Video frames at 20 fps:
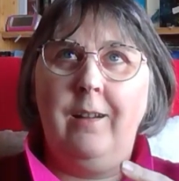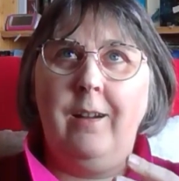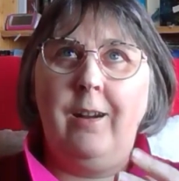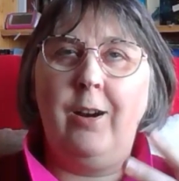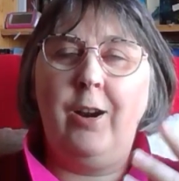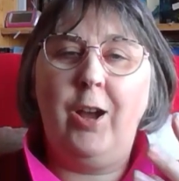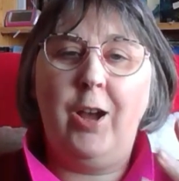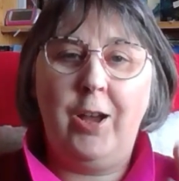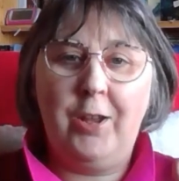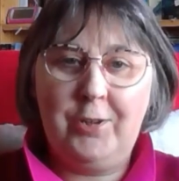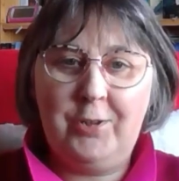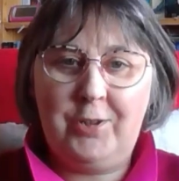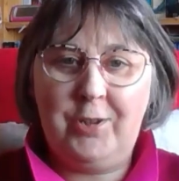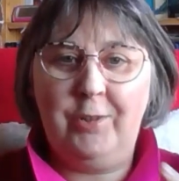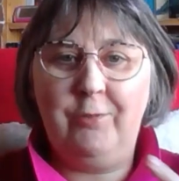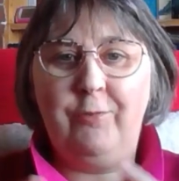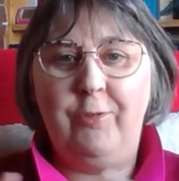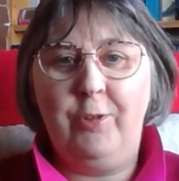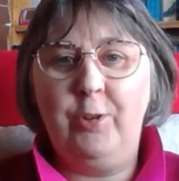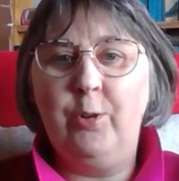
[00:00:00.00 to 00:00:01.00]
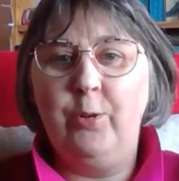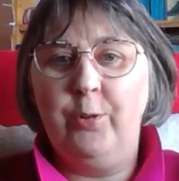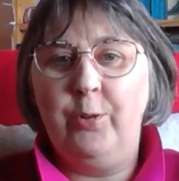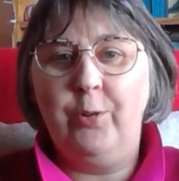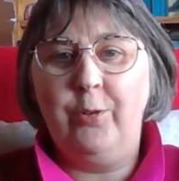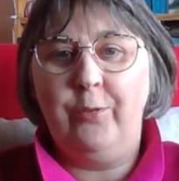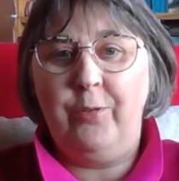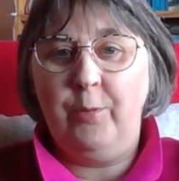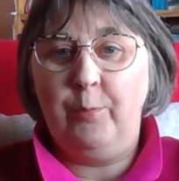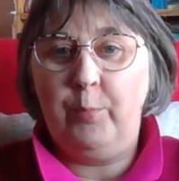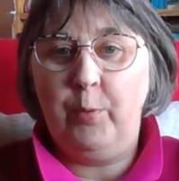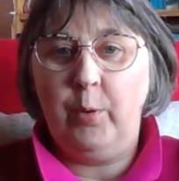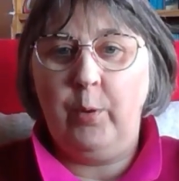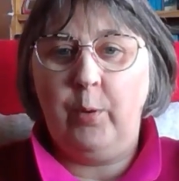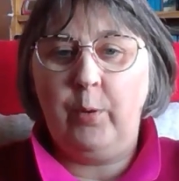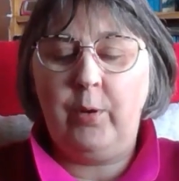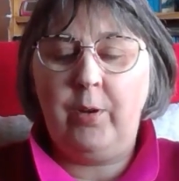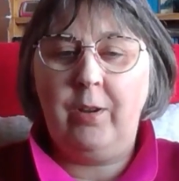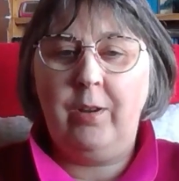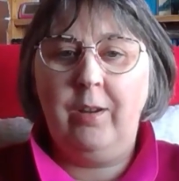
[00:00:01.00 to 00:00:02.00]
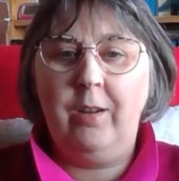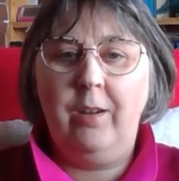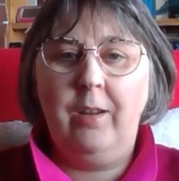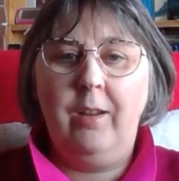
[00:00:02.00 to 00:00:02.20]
are hunting for the owner of the book,